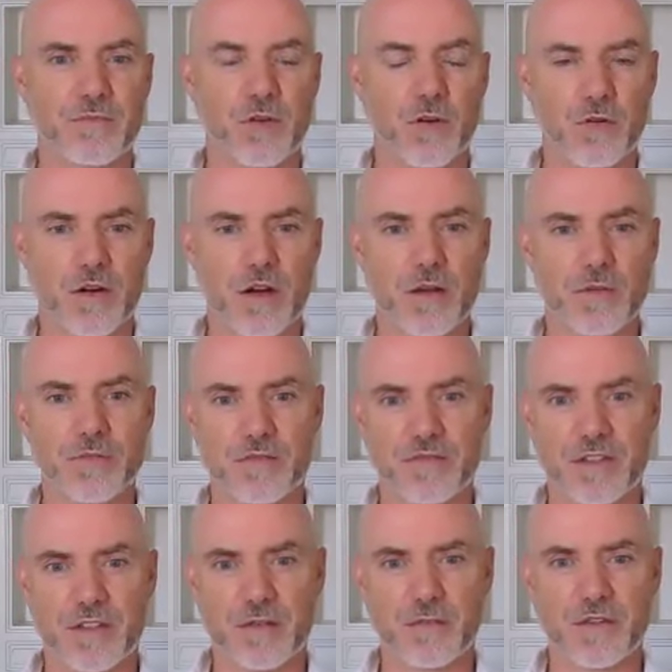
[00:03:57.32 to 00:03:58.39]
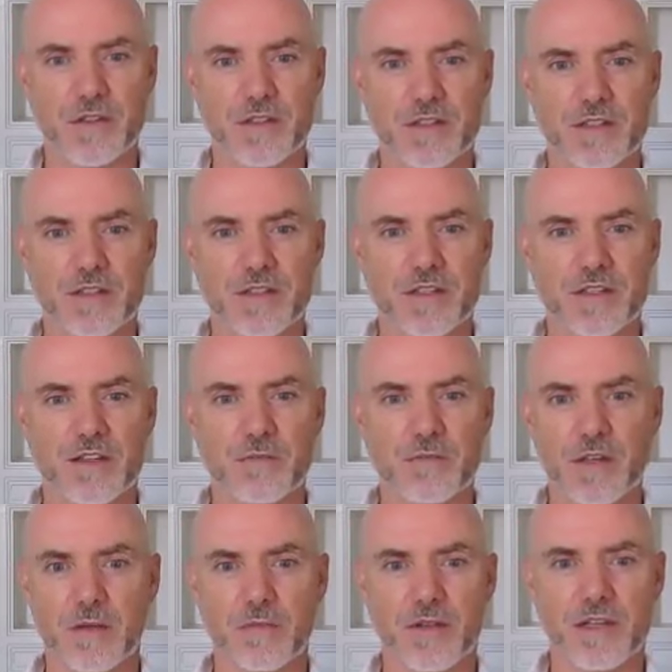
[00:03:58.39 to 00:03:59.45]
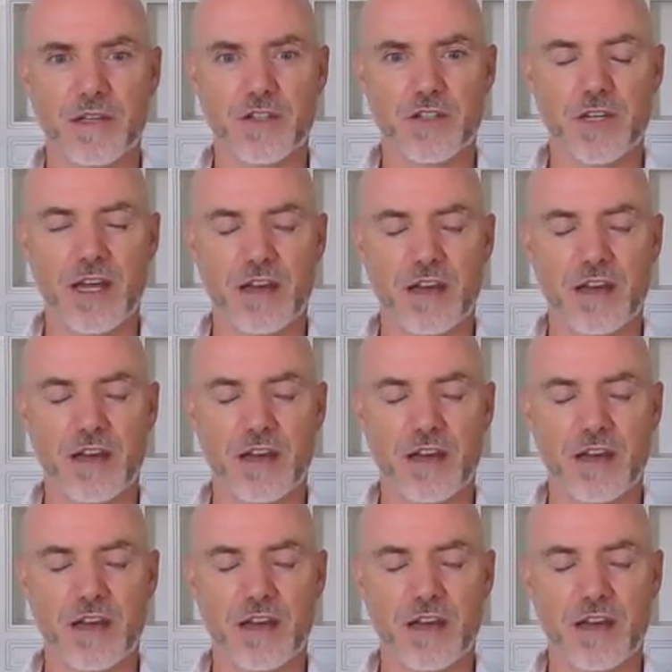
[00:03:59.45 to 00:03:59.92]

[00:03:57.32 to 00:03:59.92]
programs of victimhood, manipulation,